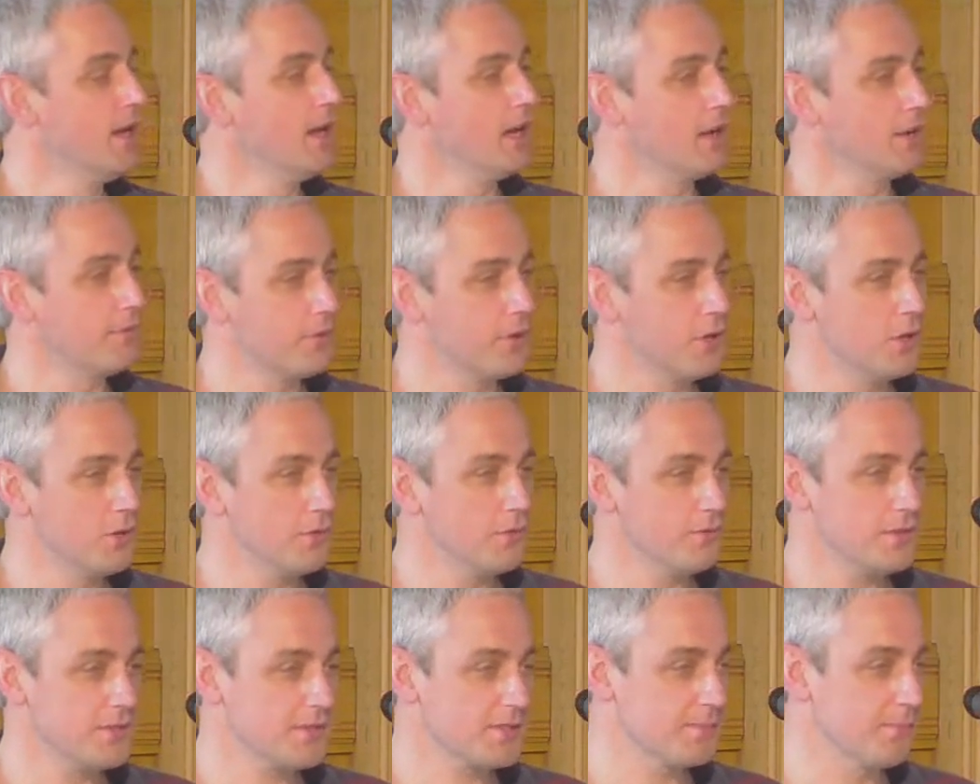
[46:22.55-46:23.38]
a few
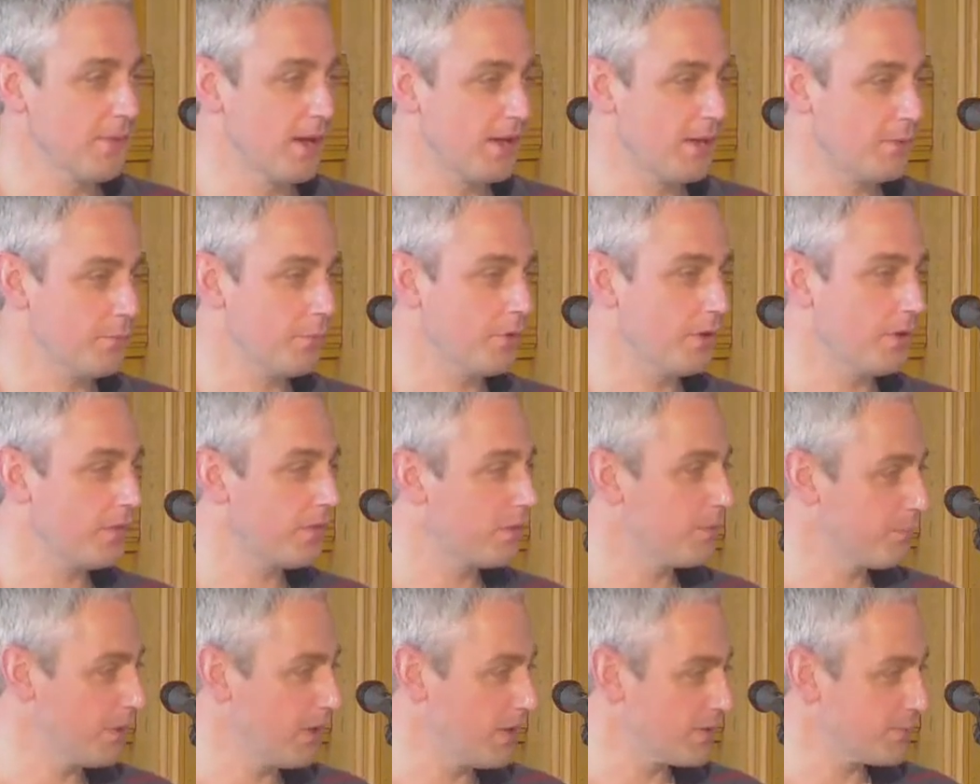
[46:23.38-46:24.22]
of us met with
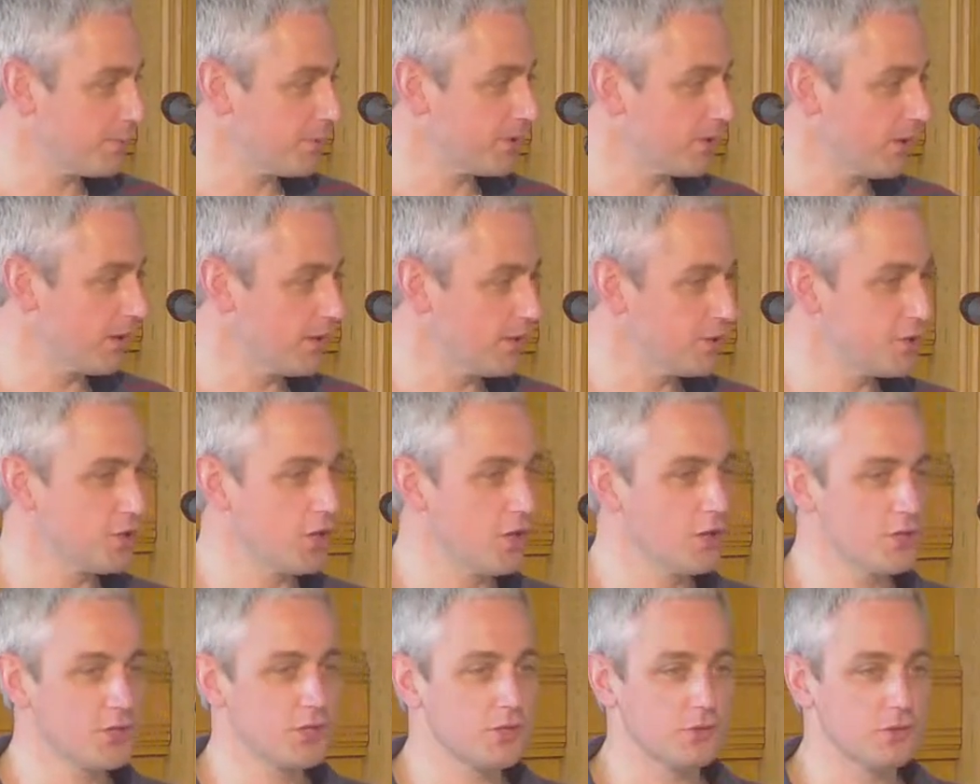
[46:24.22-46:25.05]
the Presbyterian
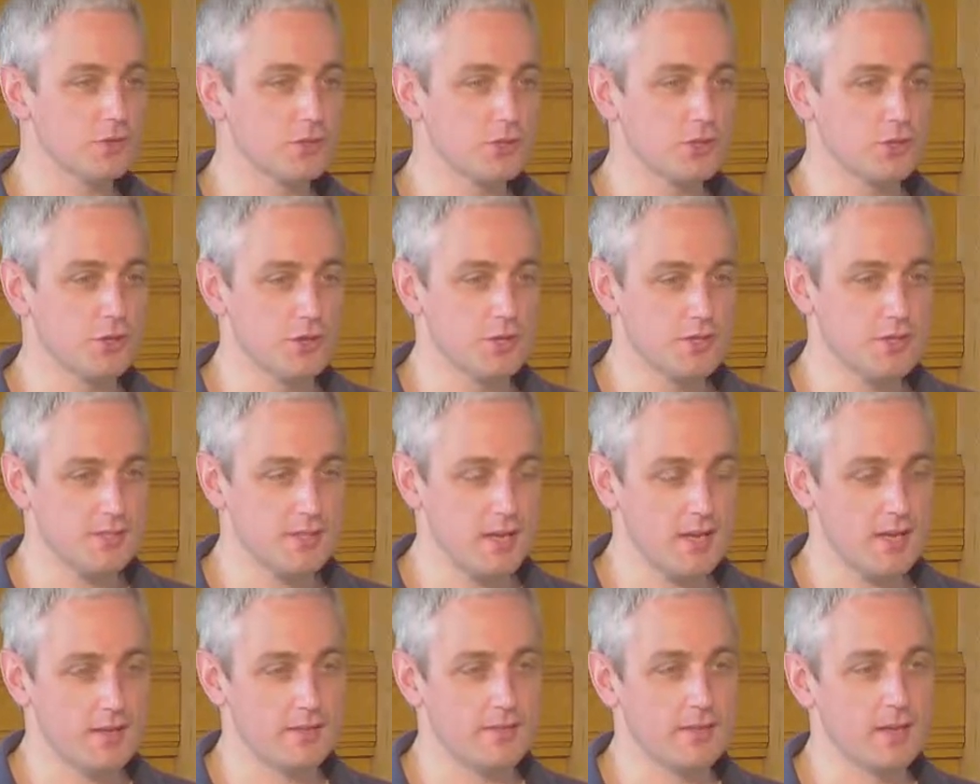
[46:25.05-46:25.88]
Church on
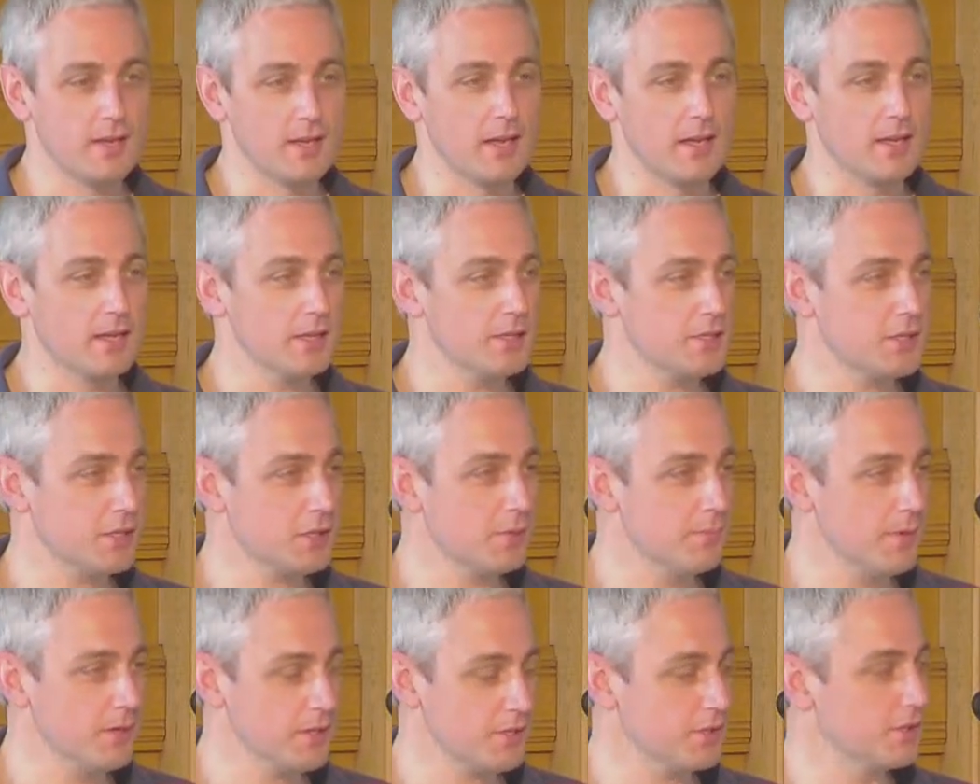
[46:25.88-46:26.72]
Tuesday and the Linkage
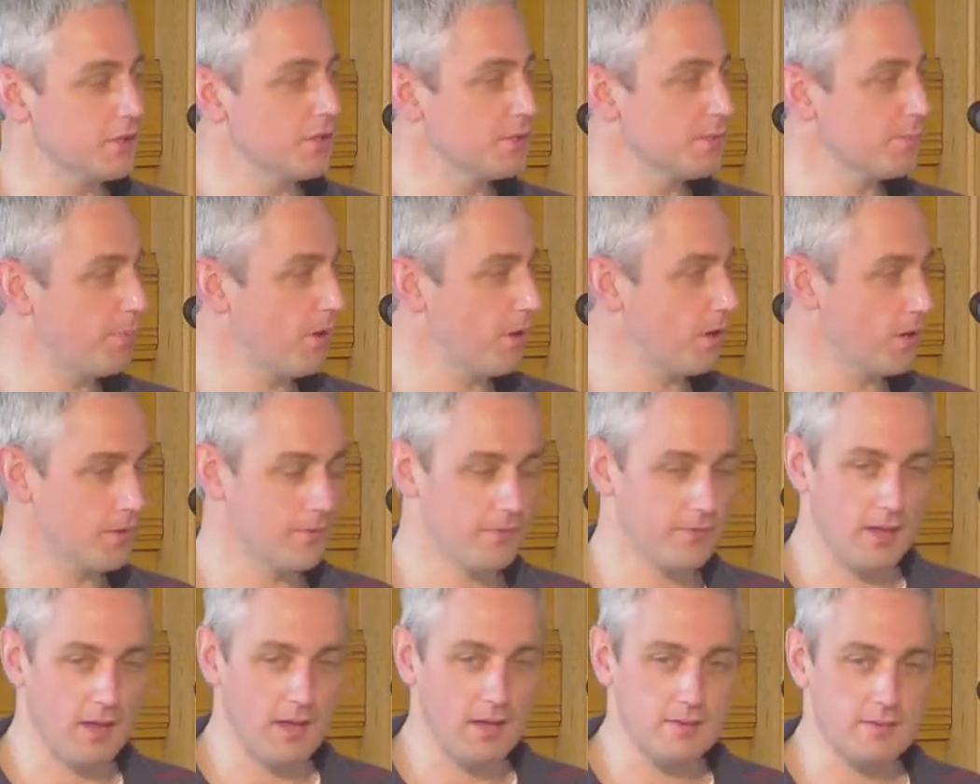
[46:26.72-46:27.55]
Commission as part of
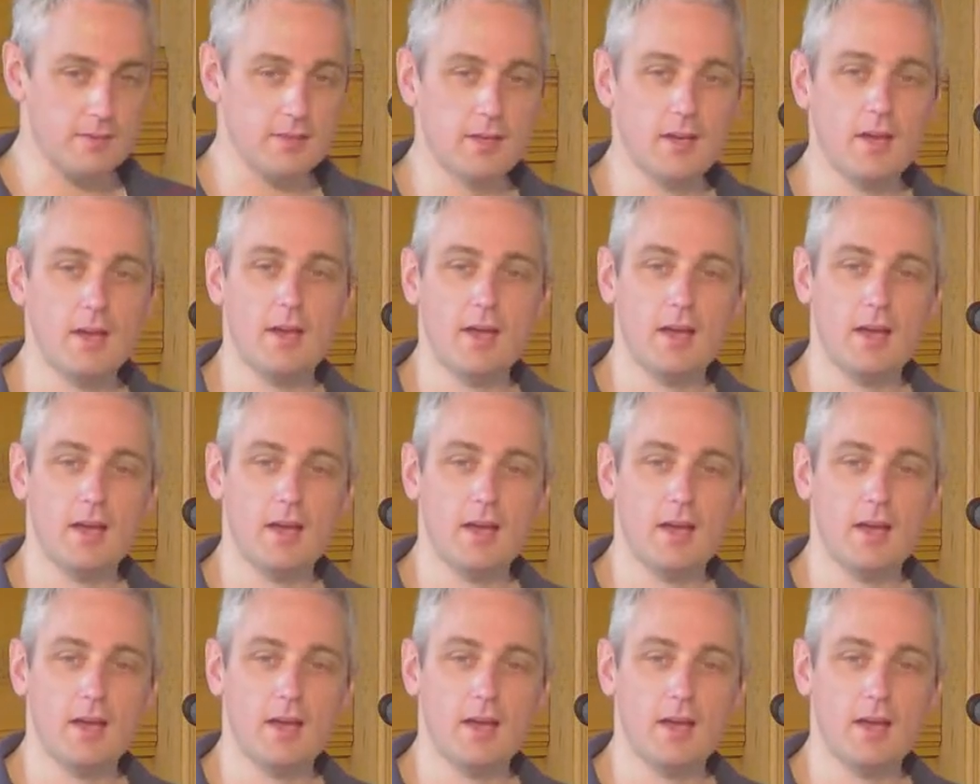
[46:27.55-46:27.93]
that,